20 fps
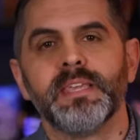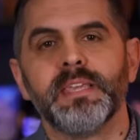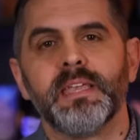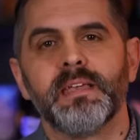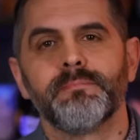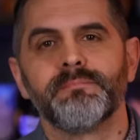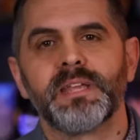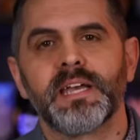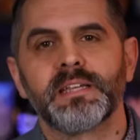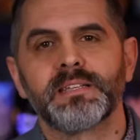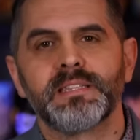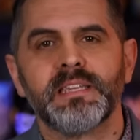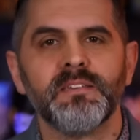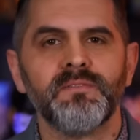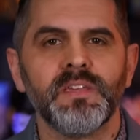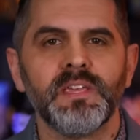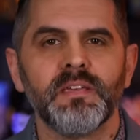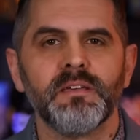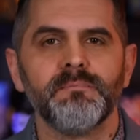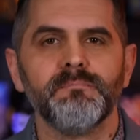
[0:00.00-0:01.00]
E M dot T
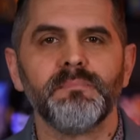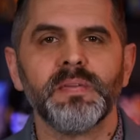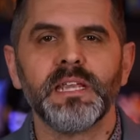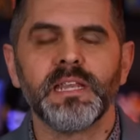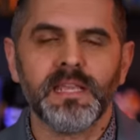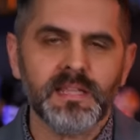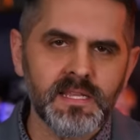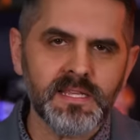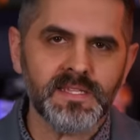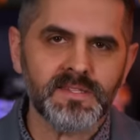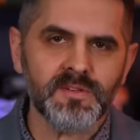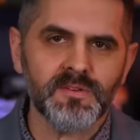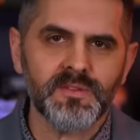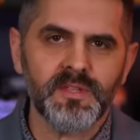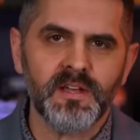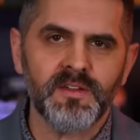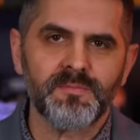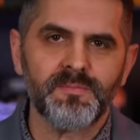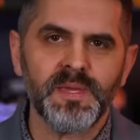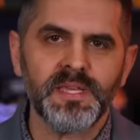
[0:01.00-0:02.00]
V immediately sold
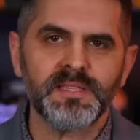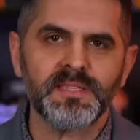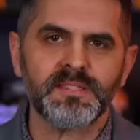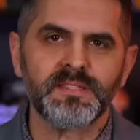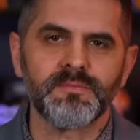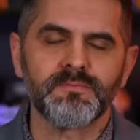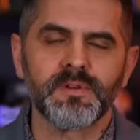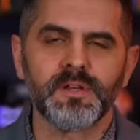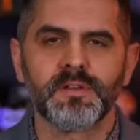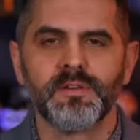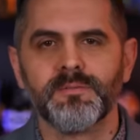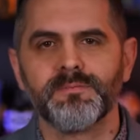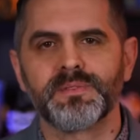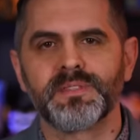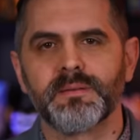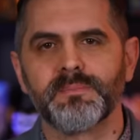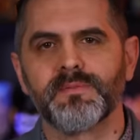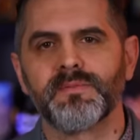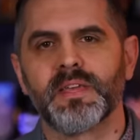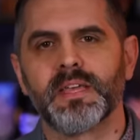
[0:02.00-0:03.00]
off pieces to recoup
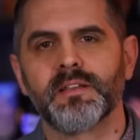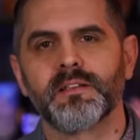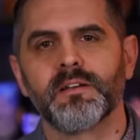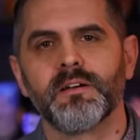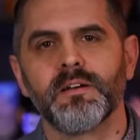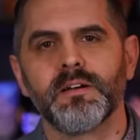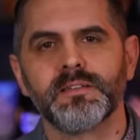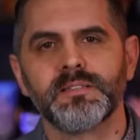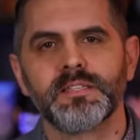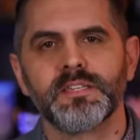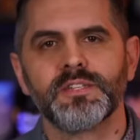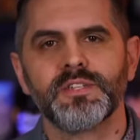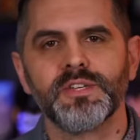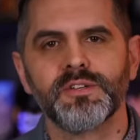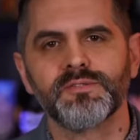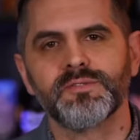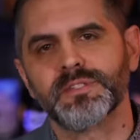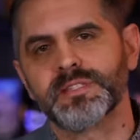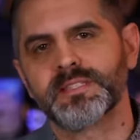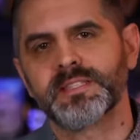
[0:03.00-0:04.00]
some of that cost.
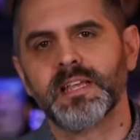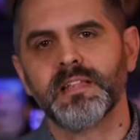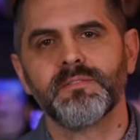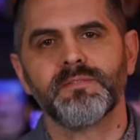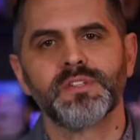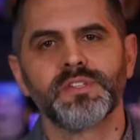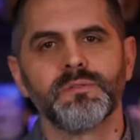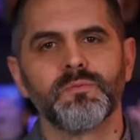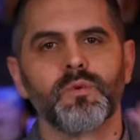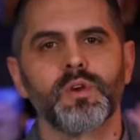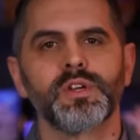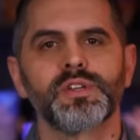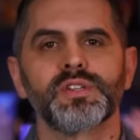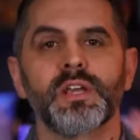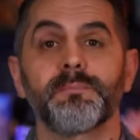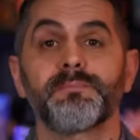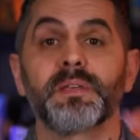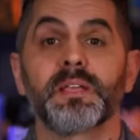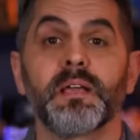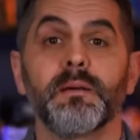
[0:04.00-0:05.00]
Children's Television
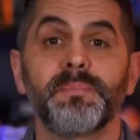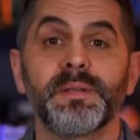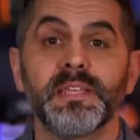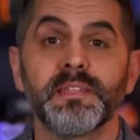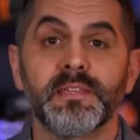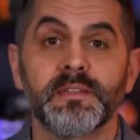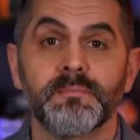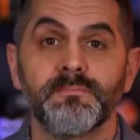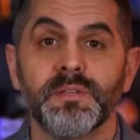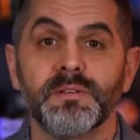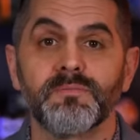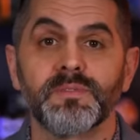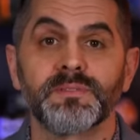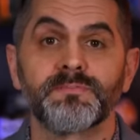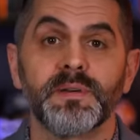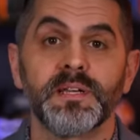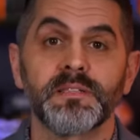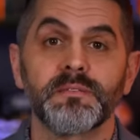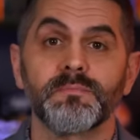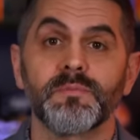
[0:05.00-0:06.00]
Workshop, the company that had been
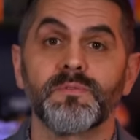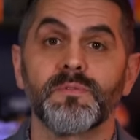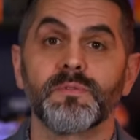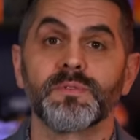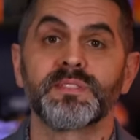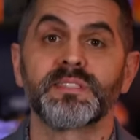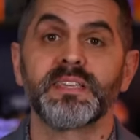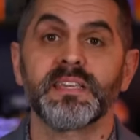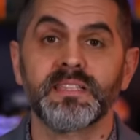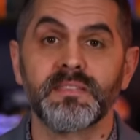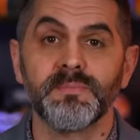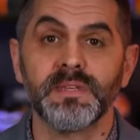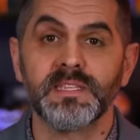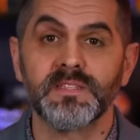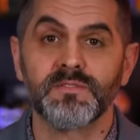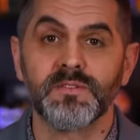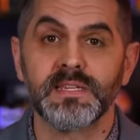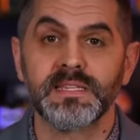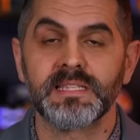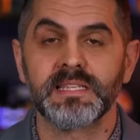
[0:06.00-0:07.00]
responsible for Sesame
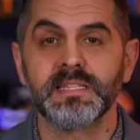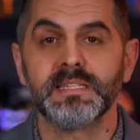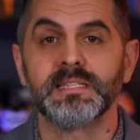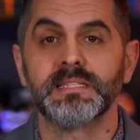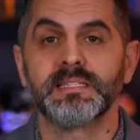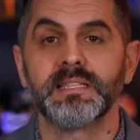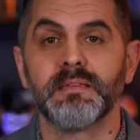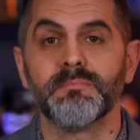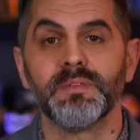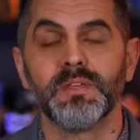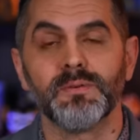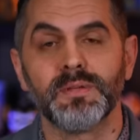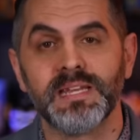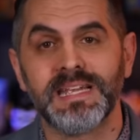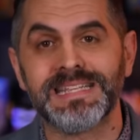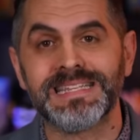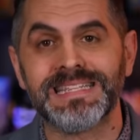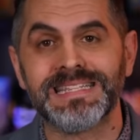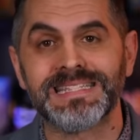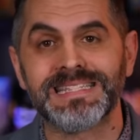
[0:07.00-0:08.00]
Street since its debut in
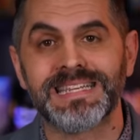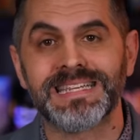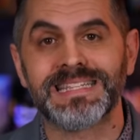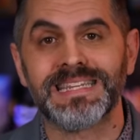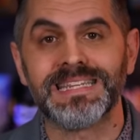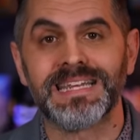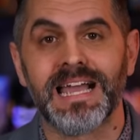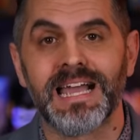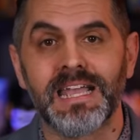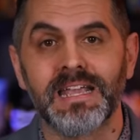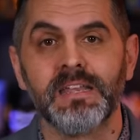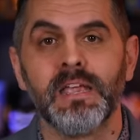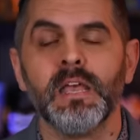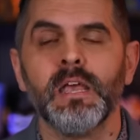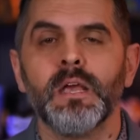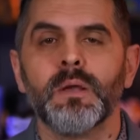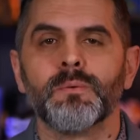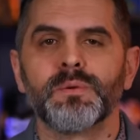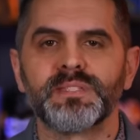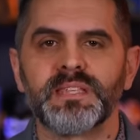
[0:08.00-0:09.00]
nineteen sixty-nine,
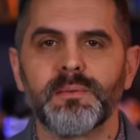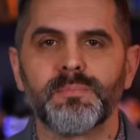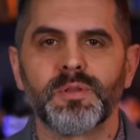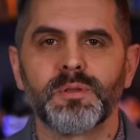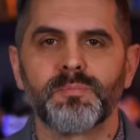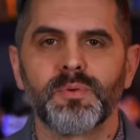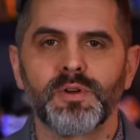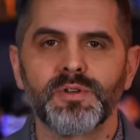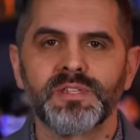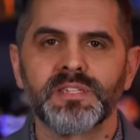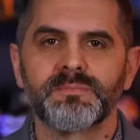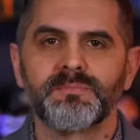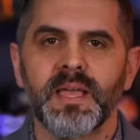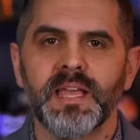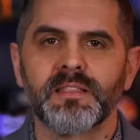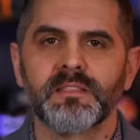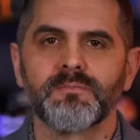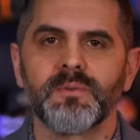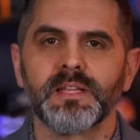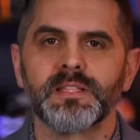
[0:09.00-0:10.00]
was able to purchase
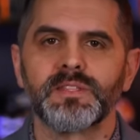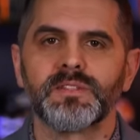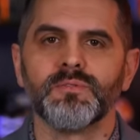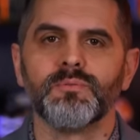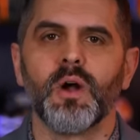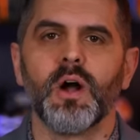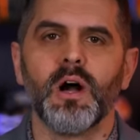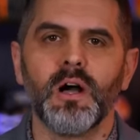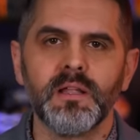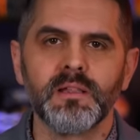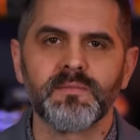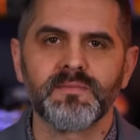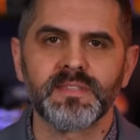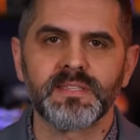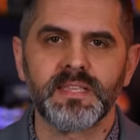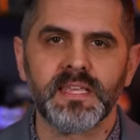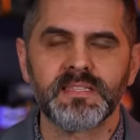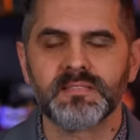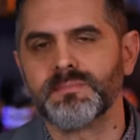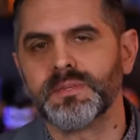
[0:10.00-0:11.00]
back the rights to all of the
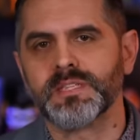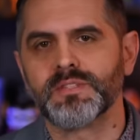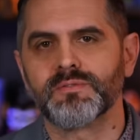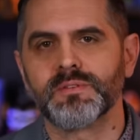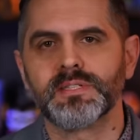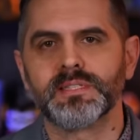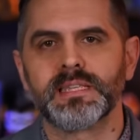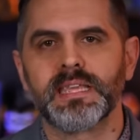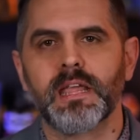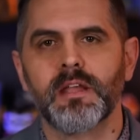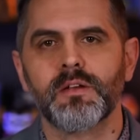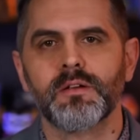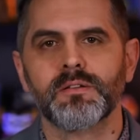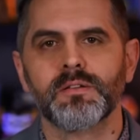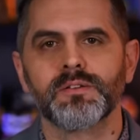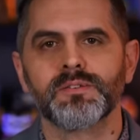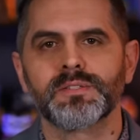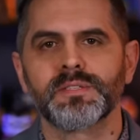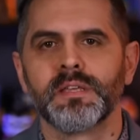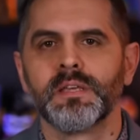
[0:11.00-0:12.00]
Sesame Street's
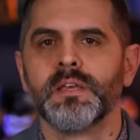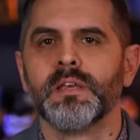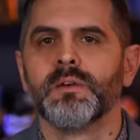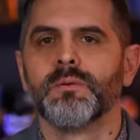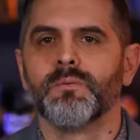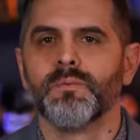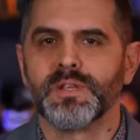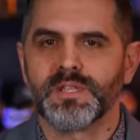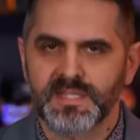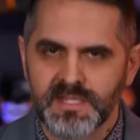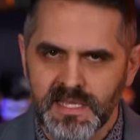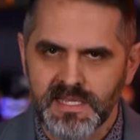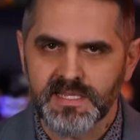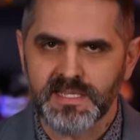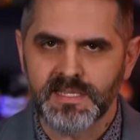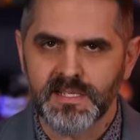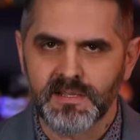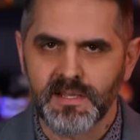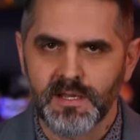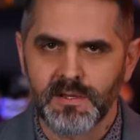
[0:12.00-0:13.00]
characters, which they
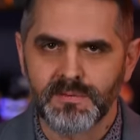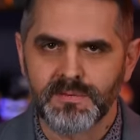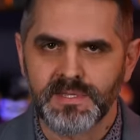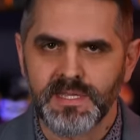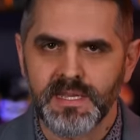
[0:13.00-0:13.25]
still own